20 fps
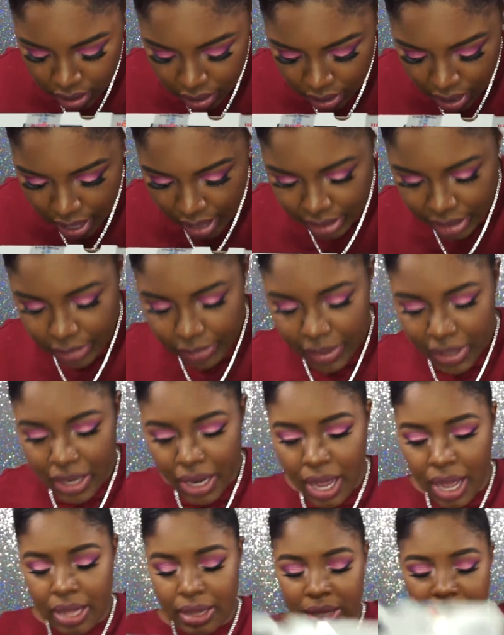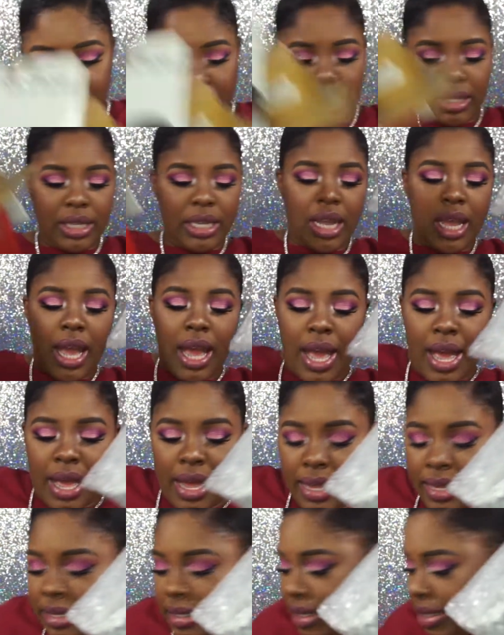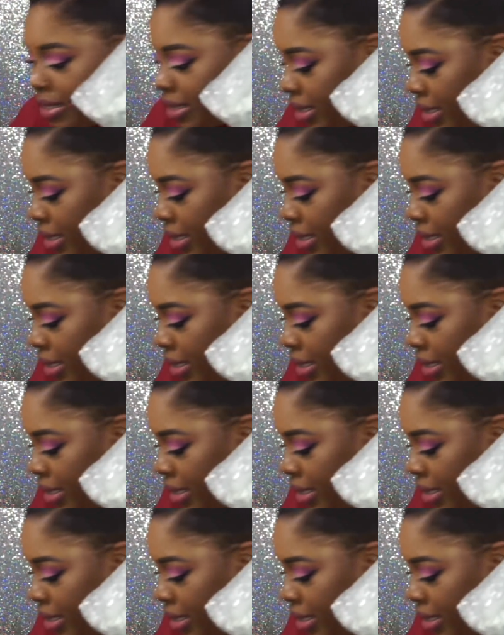last but not least, it has